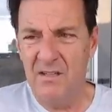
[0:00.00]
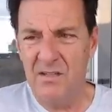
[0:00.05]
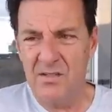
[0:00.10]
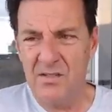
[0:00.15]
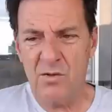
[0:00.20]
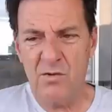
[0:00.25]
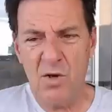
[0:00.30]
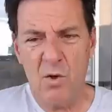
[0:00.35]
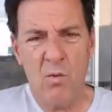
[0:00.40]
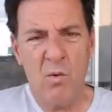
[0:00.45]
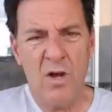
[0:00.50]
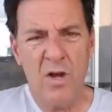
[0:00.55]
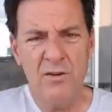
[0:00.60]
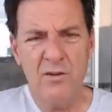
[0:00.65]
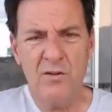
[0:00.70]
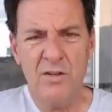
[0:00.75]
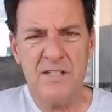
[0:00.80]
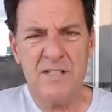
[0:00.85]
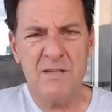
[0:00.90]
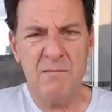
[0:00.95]
So no
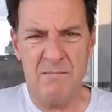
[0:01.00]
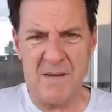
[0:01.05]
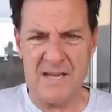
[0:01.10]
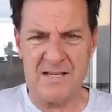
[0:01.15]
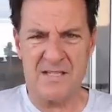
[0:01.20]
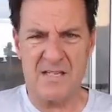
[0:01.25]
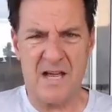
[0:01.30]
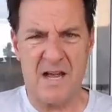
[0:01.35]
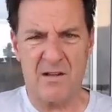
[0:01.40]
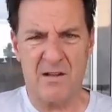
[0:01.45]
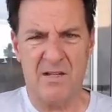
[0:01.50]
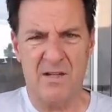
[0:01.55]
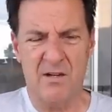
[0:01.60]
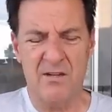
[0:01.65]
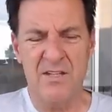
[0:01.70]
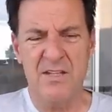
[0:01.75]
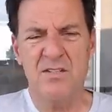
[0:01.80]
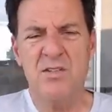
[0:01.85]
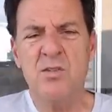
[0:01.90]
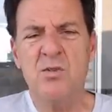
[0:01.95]
wonder it's a mess out
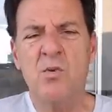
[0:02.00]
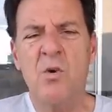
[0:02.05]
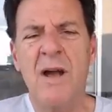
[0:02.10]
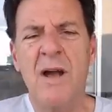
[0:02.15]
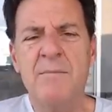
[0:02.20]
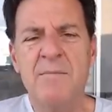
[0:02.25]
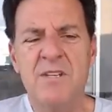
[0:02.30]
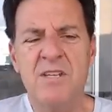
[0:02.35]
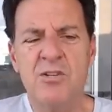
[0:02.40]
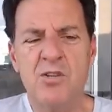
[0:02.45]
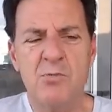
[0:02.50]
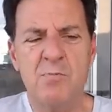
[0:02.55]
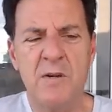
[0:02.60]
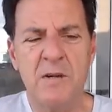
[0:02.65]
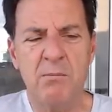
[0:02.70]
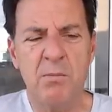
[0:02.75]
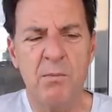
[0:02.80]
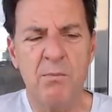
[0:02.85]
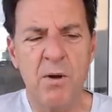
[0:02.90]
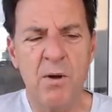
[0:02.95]
there. This is why I'm such a
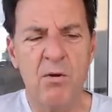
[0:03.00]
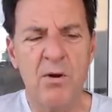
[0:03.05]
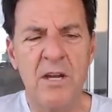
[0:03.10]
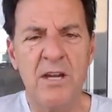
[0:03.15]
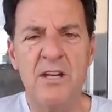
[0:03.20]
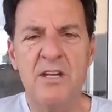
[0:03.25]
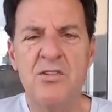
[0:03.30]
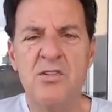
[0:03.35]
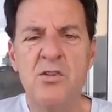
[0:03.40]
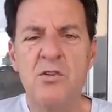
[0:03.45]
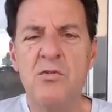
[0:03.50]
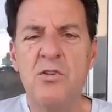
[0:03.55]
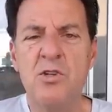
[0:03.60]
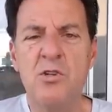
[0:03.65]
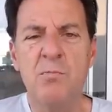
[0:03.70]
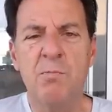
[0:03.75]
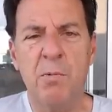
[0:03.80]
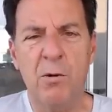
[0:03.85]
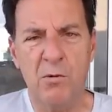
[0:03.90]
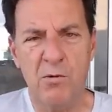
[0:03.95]
big proponent is you
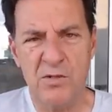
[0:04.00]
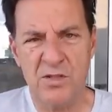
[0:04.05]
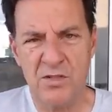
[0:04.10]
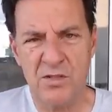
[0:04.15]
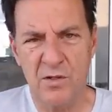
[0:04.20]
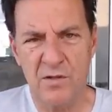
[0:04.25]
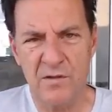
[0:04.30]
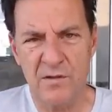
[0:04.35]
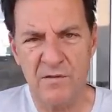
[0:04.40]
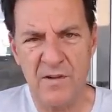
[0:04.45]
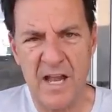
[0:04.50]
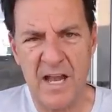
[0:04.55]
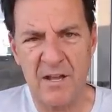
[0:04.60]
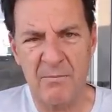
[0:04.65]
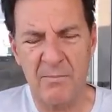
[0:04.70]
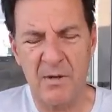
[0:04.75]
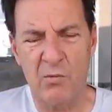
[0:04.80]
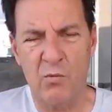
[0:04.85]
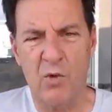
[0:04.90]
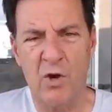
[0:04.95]
do personal
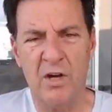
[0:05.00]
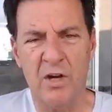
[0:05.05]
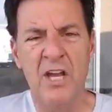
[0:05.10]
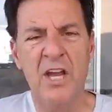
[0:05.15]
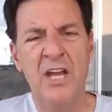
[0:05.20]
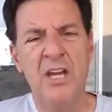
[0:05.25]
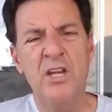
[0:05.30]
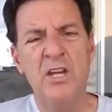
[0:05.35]
development work.